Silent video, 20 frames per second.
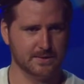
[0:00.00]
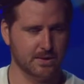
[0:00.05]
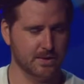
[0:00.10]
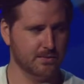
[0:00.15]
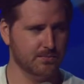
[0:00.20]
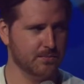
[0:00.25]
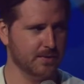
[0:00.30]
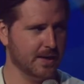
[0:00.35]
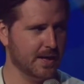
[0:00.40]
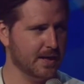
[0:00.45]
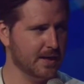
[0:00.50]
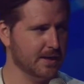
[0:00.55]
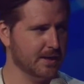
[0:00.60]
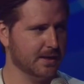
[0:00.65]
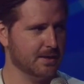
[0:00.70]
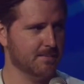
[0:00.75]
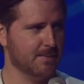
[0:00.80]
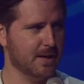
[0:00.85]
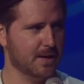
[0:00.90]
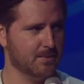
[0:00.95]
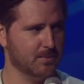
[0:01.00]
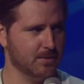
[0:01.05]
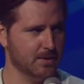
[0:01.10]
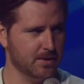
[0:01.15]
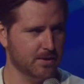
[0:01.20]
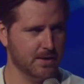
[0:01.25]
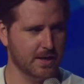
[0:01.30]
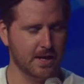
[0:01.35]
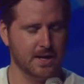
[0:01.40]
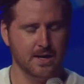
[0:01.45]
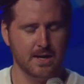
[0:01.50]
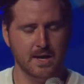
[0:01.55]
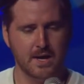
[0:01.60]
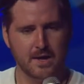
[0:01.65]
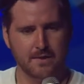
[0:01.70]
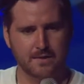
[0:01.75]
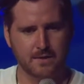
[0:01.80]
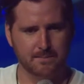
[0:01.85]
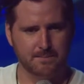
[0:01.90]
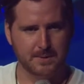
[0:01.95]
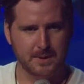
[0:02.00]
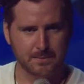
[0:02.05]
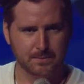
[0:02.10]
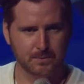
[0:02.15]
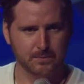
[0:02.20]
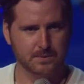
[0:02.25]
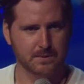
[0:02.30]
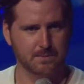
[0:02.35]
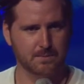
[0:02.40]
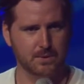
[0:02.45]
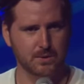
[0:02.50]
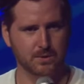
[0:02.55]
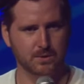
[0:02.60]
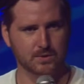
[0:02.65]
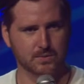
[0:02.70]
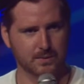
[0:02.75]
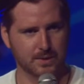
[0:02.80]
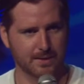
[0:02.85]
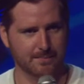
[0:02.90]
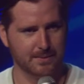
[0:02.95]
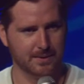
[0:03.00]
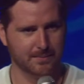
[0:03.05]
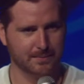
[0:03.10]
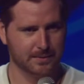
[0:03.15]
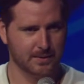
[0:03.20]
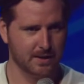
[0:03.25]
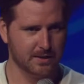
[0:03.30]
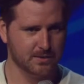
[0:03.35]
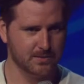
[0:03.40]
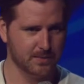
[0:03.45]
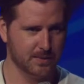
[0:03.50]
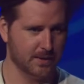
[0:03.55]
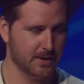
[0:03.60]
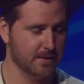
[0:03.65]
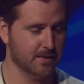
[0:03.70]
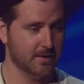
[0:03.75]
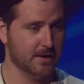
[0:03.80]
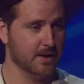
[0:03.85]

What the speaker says: Now, if we had an incompatible internet, then people's computers would not be able to talk to one another